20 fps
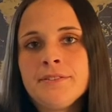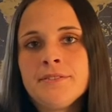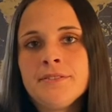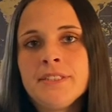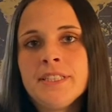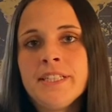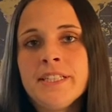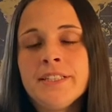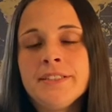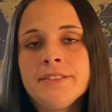
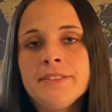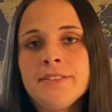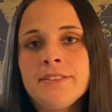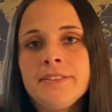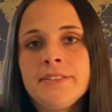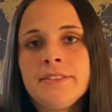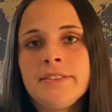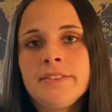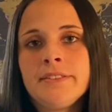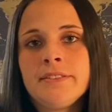Yeah.
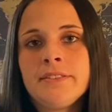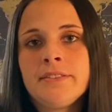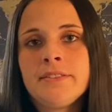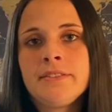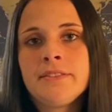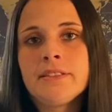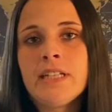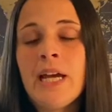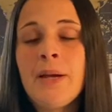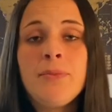
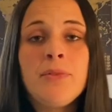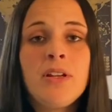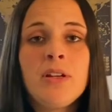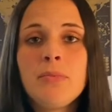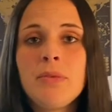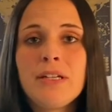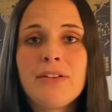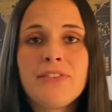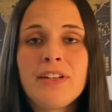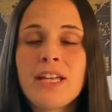I'm not a
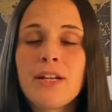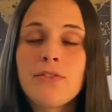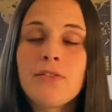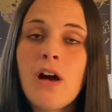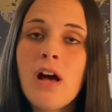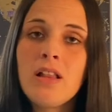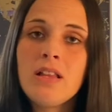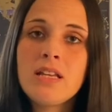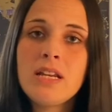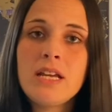big fan of
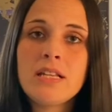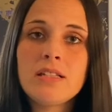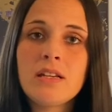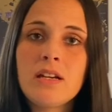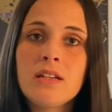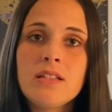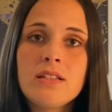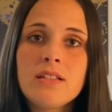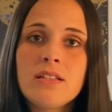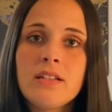holidays,
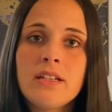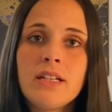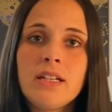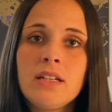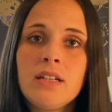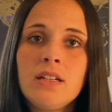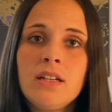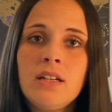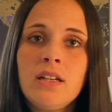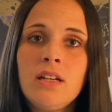honestly.
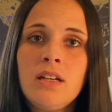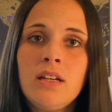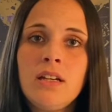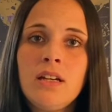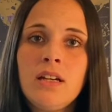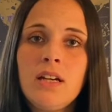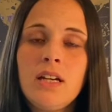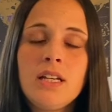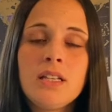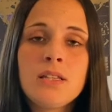
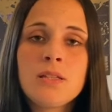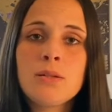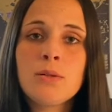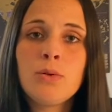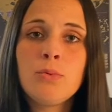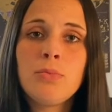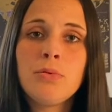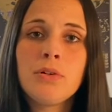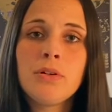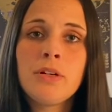It's so
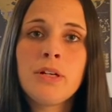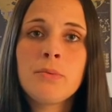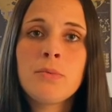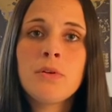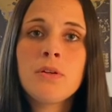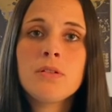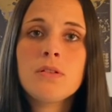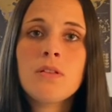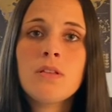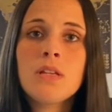boring
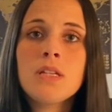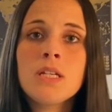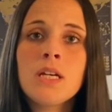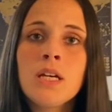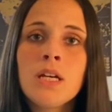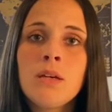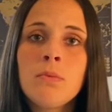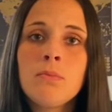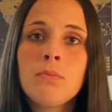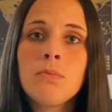most of the
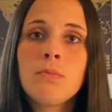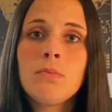time.